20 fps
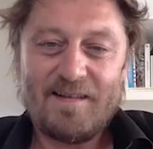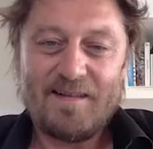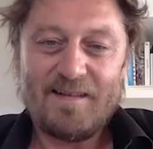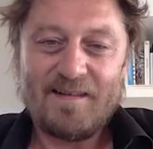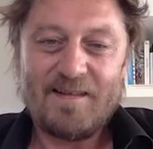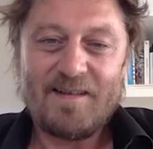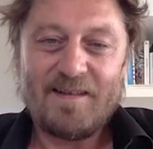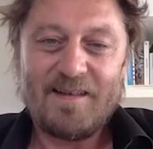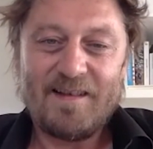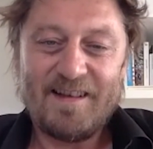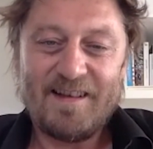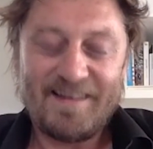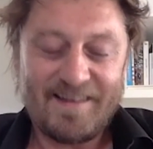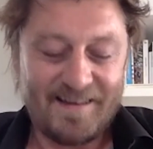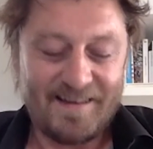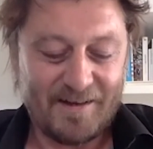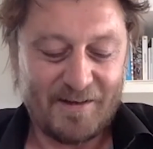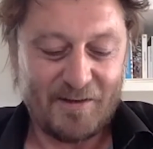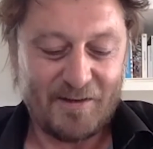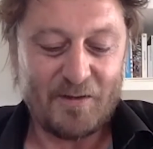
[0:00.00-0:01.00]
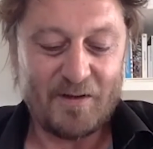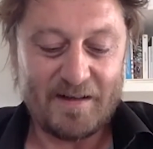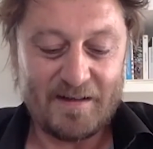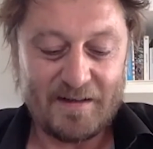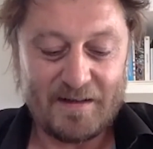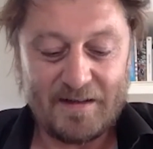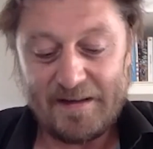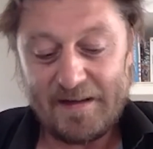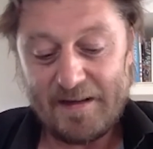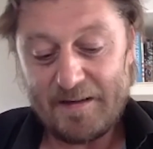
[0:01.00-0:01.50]
Yeah, thank you.
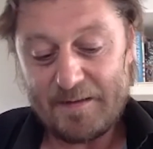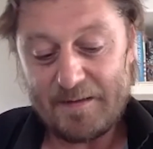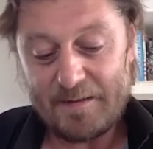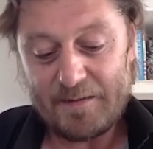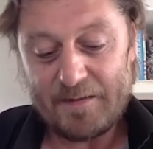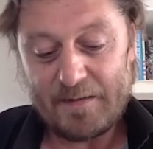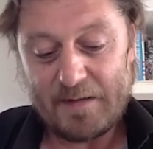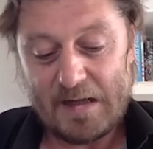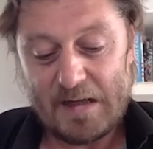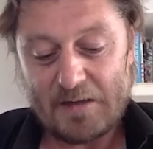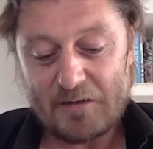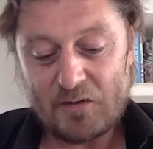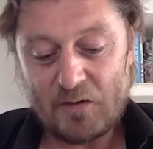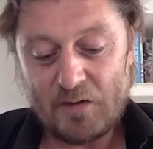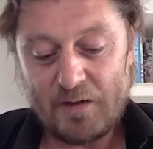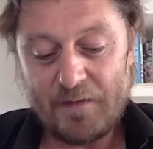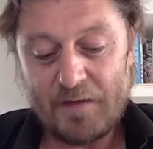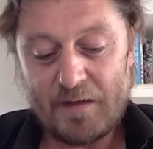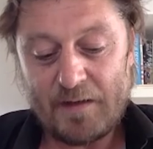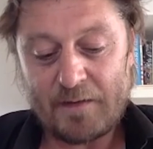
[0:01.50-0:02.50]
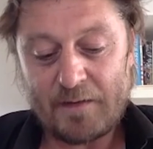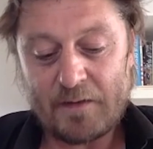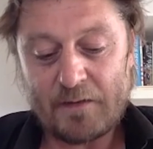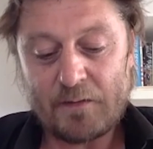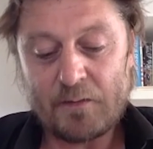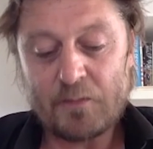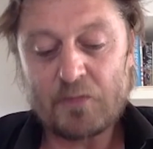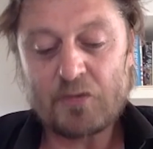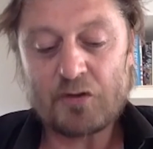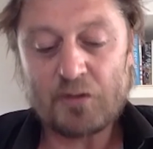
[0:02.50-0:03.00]
And yeah, Jean-Yves asked us
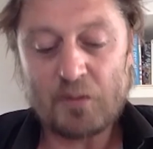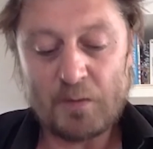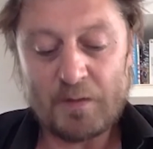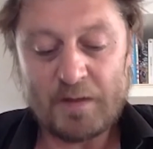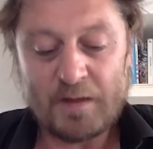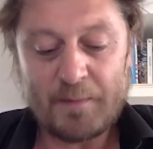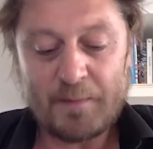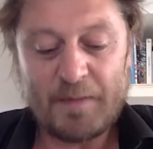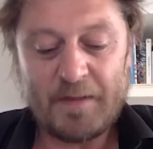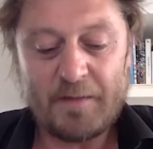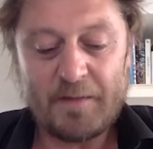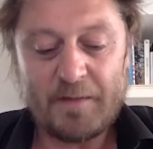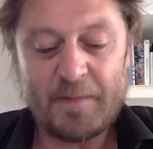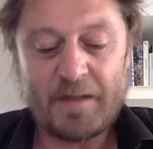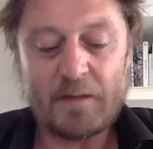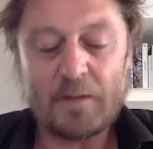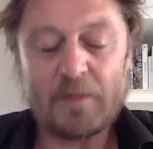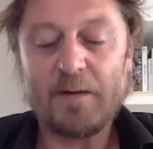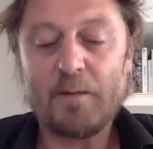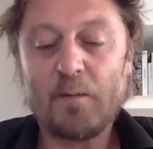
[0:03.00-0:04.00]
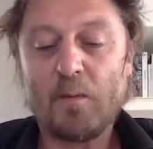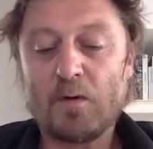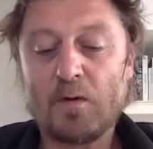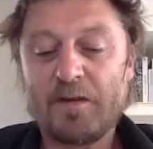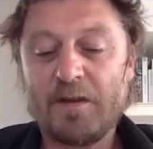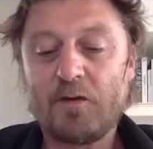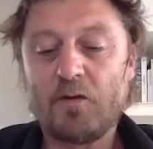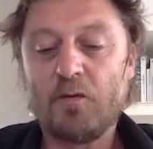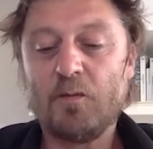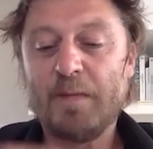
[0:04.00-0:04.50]
to show that piece because he
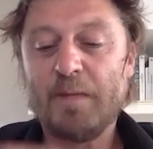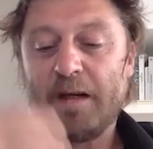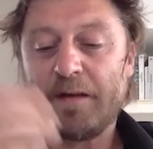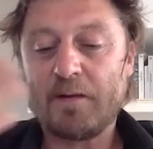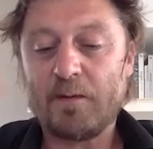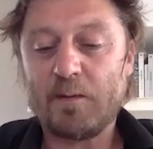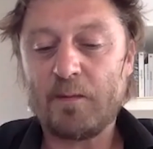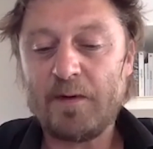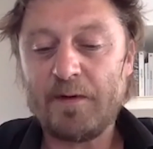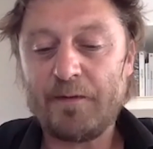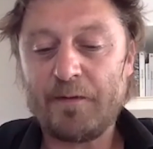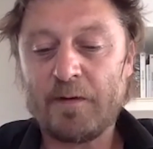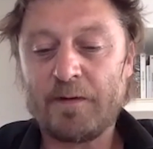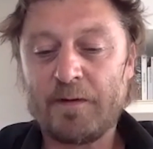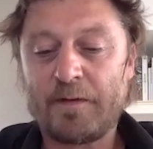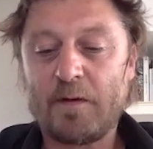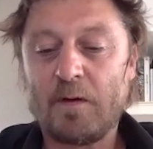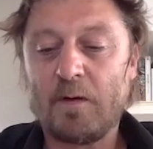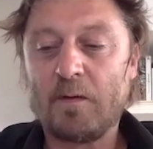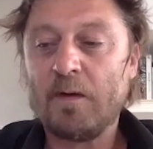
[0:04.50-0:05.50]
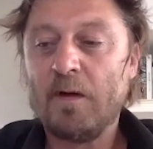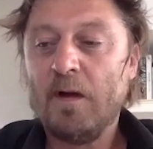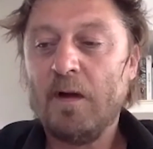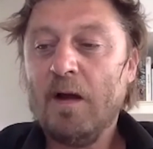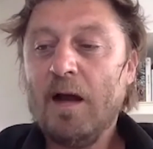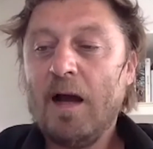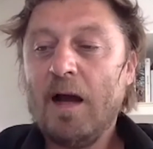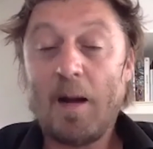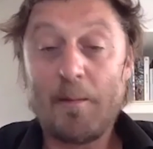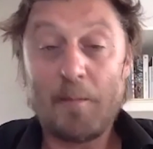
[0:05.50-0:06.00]
wanted to make the reference
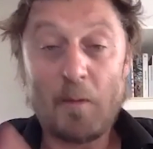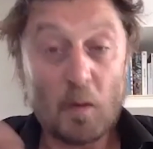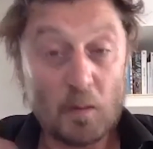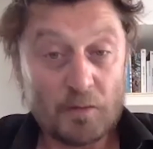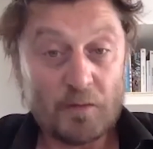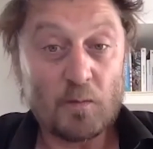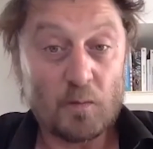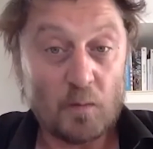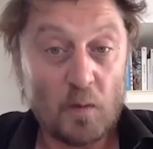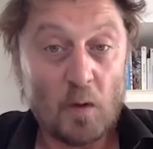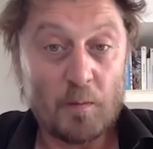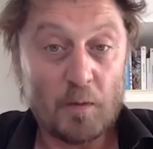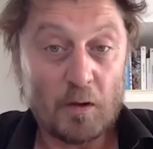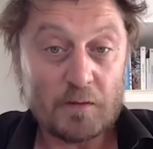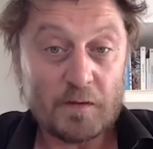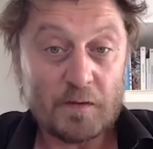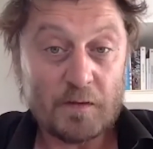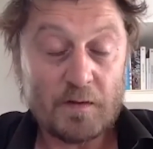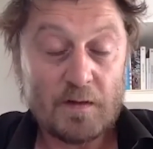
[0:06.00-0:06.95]
about the robots.